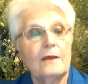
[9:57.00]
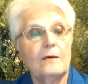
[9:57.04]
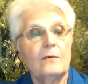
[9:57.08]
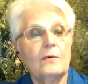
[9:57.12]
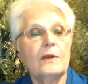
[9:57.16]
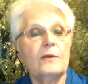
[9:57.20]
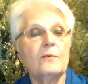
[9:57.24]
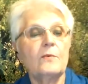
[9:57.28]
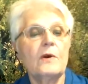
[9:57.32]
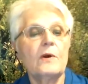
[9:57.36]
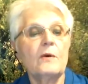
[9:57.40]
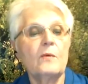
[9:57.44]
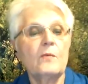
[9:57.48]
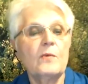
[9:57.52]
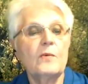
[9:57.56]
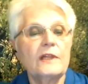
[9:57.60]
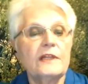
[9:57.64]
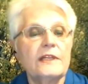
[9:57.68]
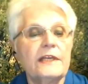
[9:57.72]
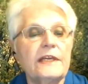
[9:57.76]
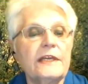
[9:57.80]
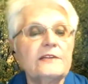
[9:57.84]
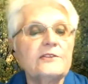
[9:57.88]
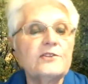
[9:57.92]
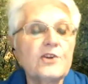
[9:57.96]
When we're
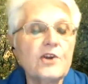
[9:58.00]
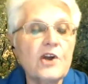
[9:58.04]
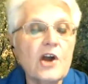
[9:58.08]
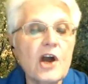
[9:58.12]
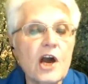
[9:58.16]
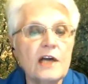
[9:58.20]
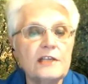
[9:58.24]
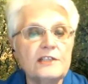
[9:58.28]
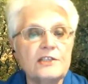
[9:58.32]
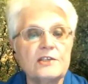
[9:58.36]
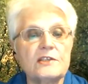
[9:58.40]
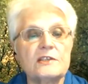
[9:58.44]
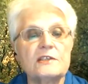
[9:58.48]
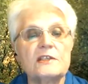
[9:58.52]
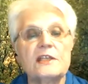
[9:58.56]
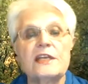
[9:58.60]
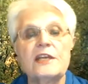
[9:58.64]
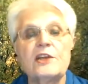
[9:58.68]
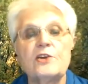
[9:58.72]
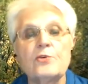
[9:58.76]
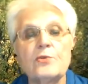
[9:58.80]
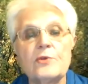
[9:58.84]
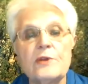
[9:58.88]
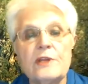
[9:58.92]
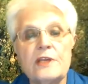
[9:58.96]
willing to consciously
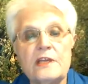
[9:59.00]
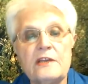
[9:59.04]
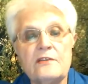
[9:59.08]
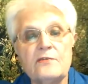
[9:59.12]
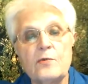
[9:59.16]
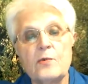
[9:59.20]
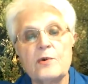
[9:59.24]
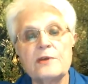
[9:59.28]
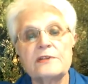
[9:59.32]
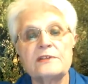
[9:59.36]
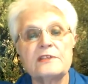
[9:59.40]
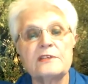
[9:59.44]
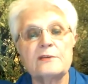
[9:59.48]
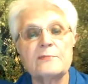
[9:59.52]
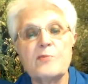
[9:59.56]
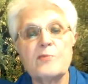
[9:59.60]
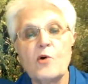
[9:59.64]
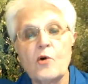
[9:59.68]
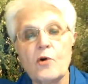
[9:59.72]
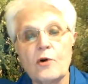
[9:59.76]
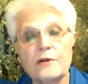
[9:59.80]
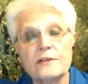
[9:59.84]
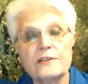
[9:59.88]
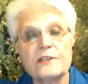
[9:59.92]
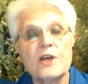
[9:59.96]
grieve with
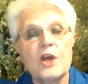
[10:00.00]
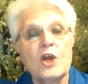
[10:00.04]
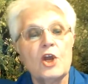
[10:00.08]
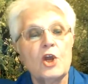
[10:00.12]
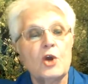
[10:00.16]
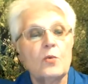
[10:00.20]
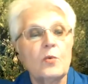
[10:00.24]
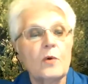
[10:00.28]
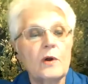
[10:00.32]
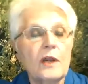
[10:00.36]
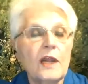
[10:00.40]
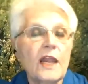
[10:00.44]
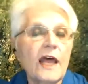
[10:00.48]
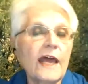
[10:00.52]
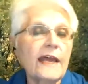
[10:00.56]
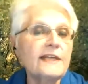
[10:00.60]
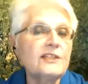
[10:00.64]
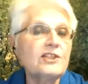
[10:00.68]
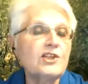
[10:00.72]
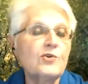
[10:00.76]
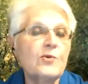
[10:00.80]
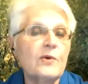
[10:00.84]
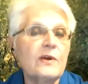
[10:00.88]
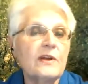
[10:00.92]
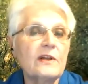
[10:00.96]
support, we're
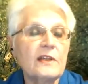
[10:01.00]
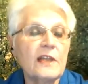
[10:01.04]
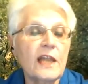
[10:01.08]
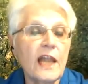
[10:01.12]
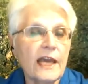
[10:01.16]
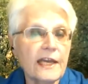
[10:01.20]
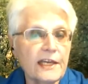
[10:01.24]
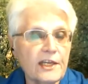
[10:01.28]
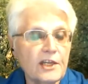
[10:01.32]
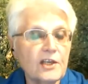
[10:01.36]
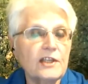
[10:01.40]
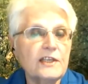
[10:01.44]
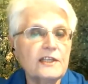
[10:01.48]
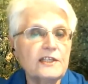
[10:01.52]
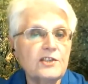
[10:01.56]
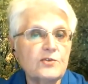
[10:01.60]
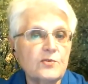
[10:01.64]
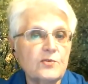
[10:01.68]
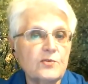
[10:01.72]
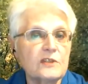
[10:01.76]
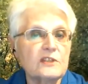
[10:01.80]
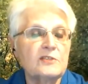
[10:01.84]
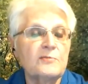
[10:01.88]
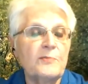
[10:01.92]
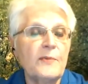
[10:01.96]
likely
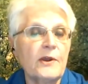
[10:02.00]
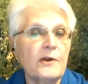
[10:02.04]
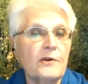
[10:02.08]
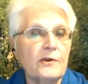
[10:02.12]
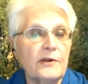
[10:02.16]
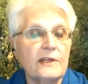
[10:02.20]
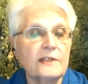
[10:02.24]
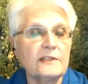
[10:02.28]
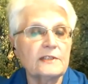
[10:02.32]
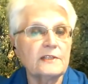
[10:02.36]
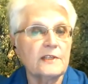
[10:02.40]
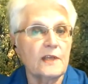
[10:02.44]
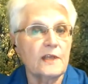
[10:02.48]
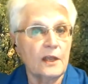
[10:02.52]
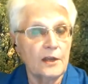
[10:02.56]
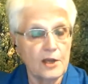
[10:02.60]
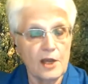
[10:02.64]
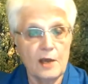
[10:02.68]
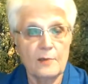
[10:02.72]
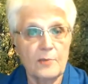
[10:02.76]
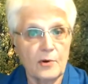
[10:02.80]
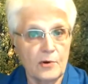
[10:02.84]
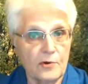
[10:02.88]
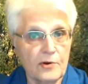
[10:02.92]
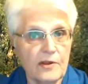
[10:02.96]
to experience a
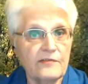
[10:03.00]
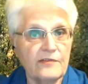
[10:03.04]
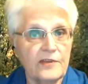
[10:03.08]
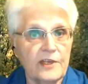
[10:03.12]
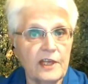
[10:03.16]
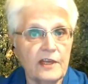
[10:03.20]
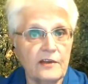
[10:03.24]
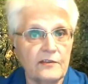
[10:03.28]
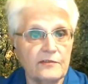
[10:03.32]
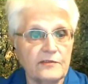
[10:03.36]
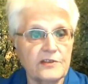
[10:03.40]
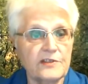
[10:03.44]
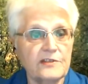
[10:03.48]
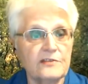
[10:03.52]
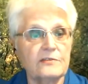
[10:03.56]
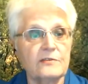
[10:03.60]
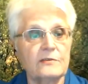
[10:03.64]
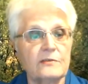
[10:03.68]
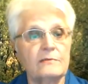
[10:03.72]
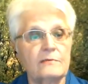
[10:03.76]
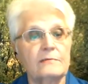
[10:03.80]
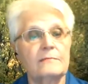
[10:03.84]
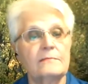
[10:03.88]
number of gifts.